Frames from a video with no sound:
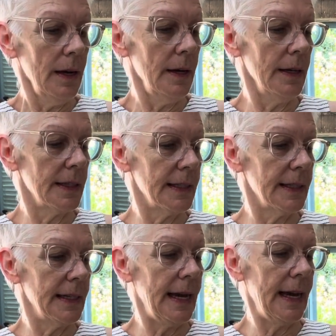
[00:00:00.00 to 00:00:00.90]
uh,
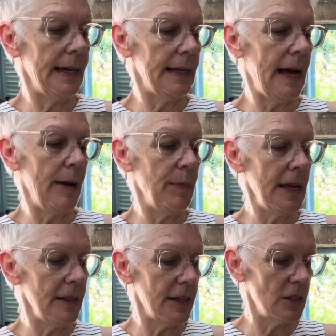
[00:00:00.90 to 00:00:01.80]
I
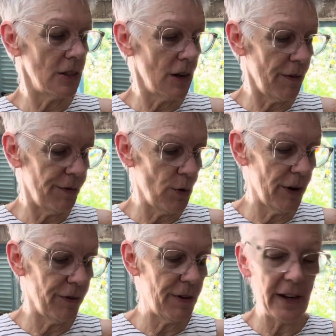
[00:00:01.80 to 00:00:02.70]
made this
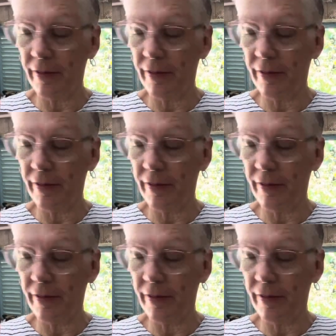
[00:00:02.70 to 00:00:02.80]
for a friend